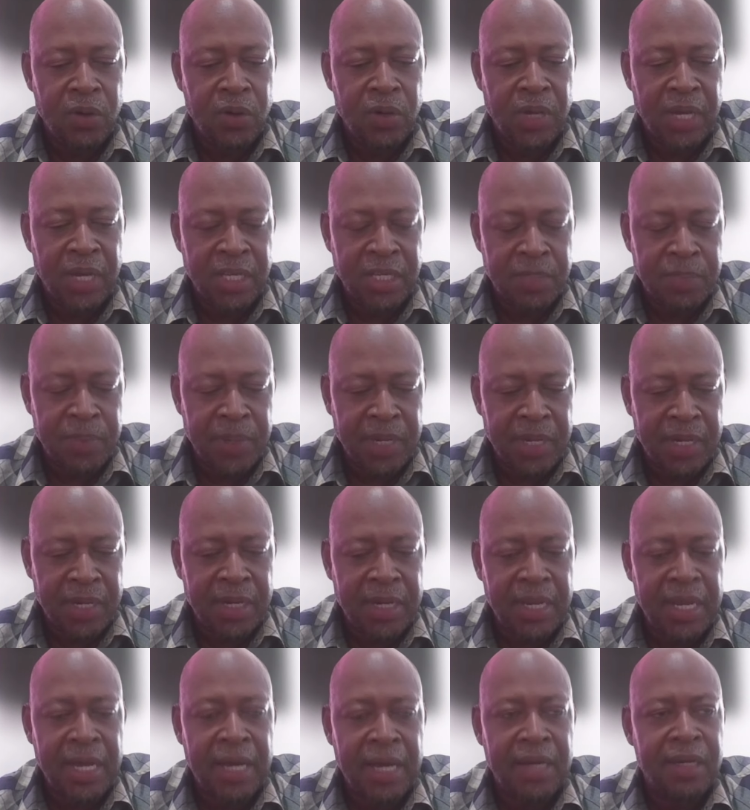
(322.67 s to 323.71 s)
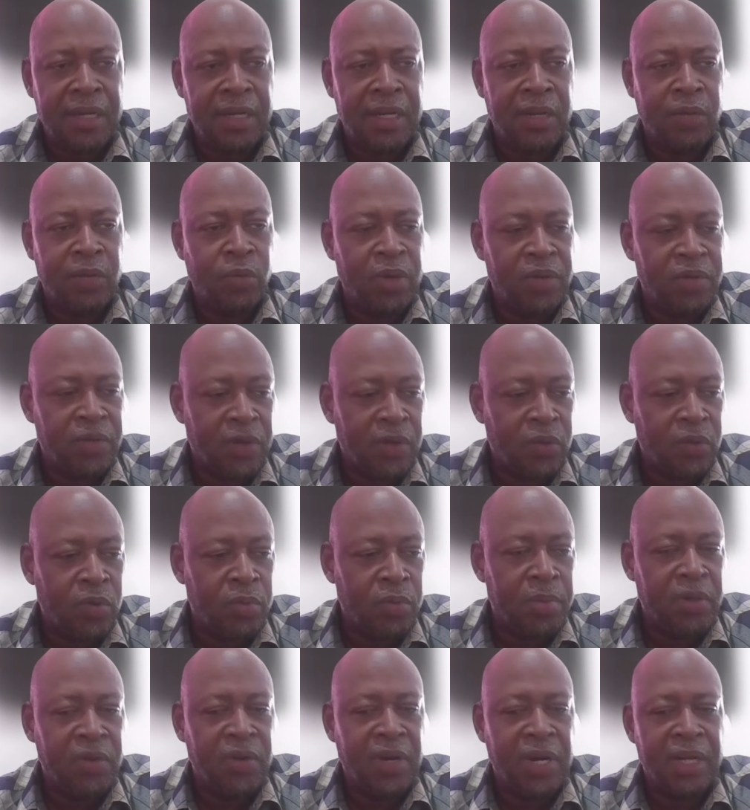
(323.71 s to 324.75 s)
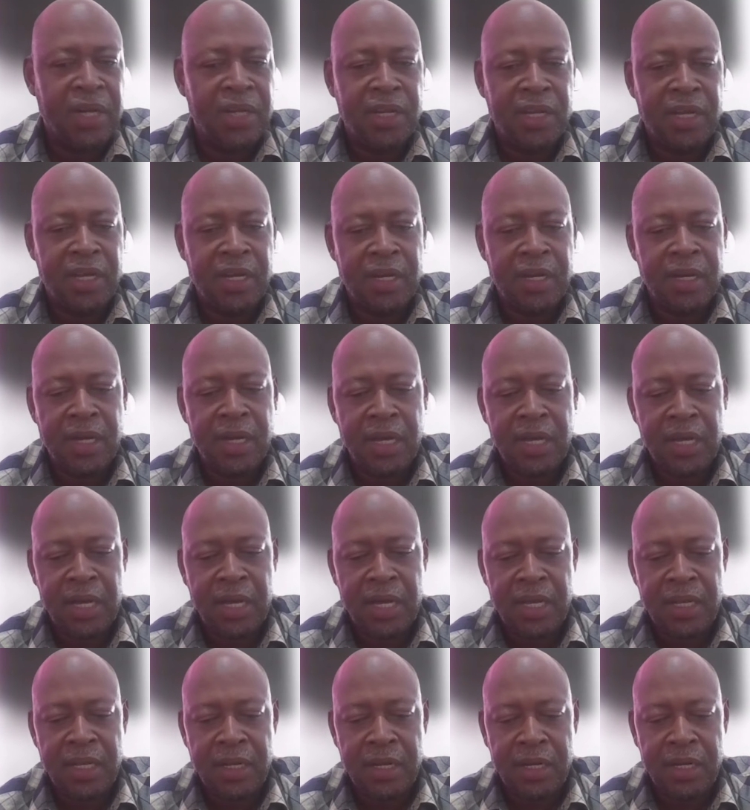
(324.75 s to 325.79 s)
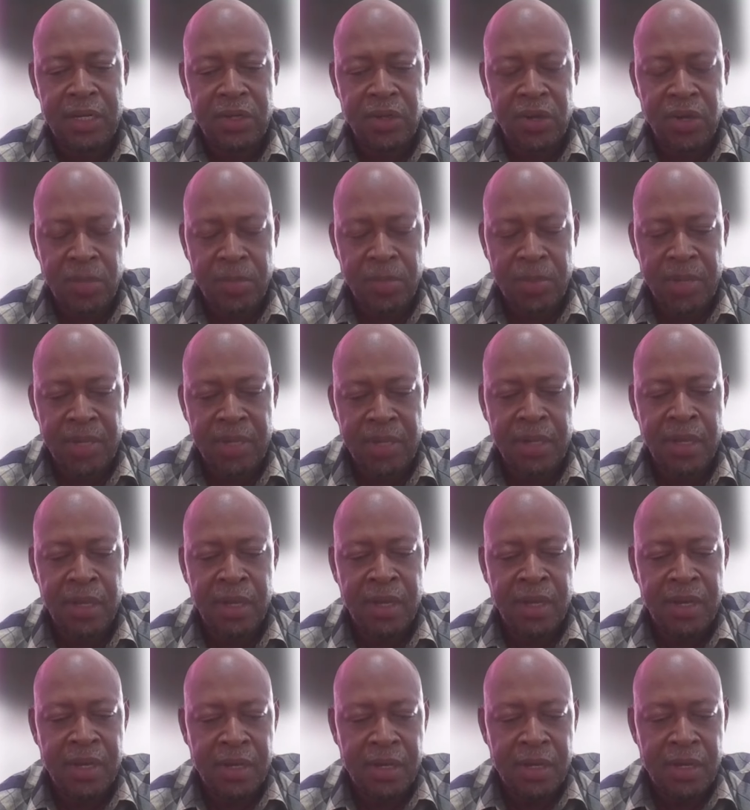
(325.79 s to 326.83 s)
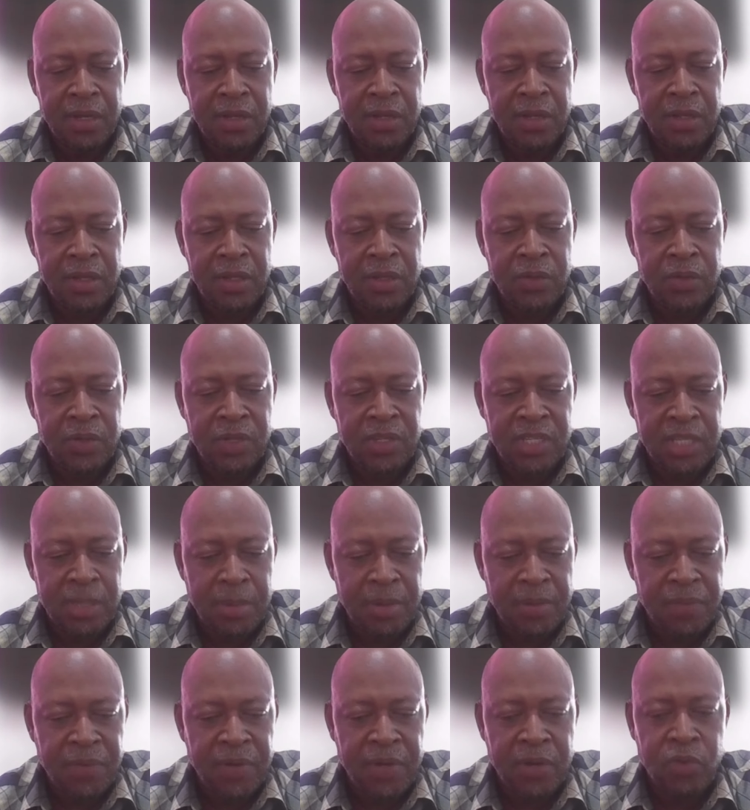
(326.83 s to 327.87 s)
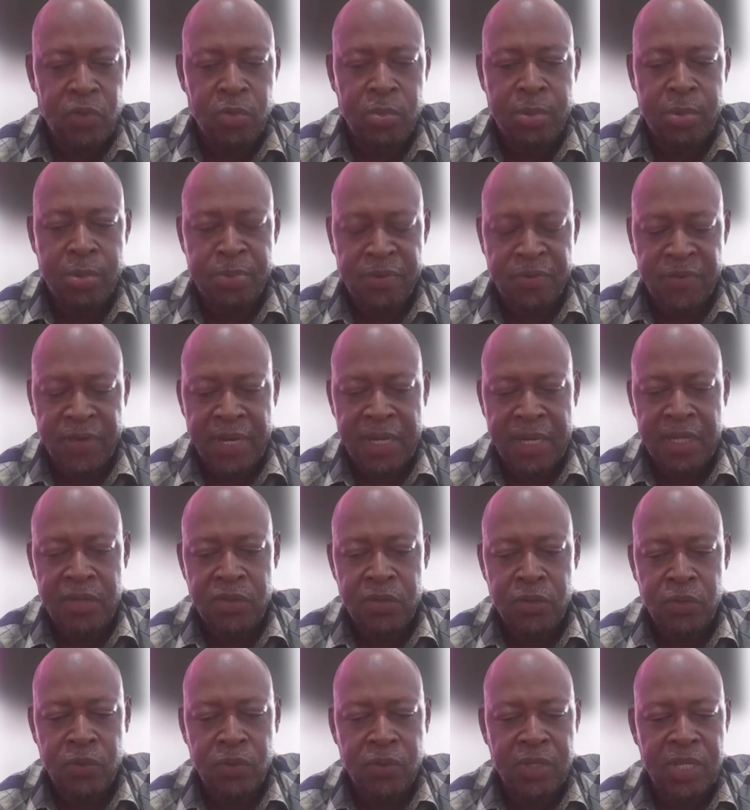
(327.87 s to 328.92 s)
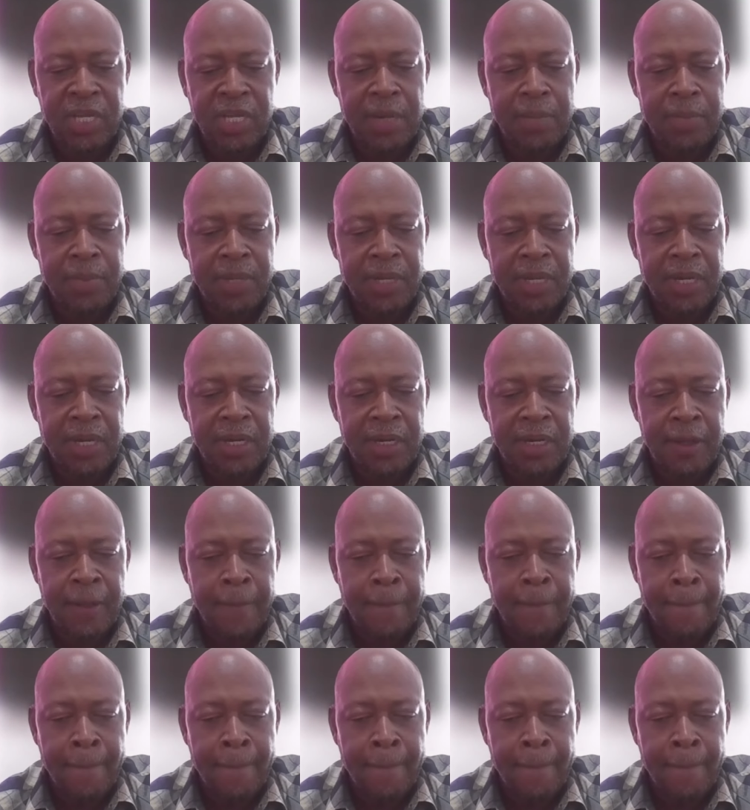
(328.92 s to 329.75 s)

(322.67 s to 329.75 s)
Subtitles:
expect that the waiver would be granted and a document to the same effect will be provided to the applicant.